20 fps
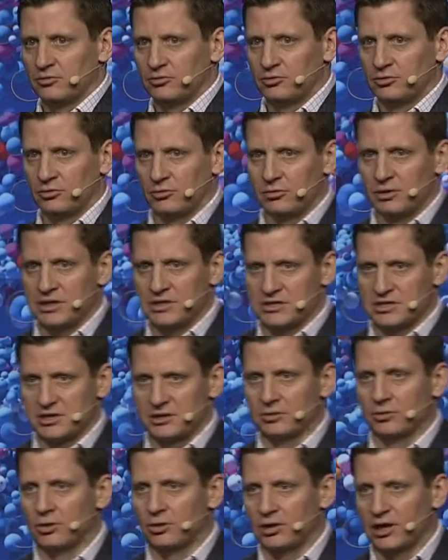to a
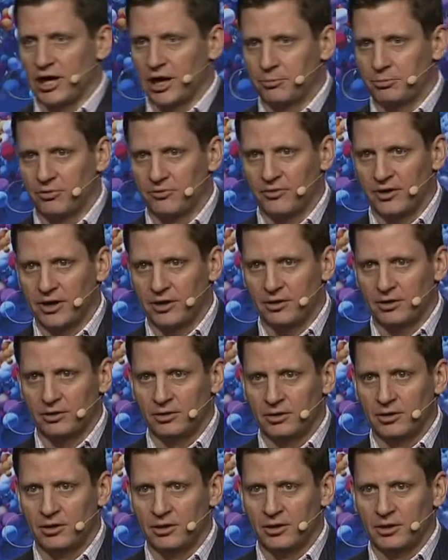single cloud
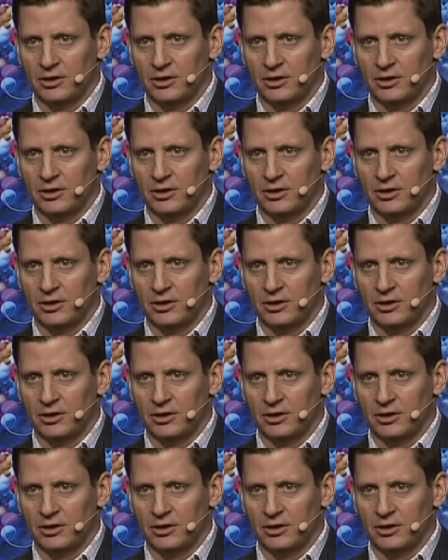provider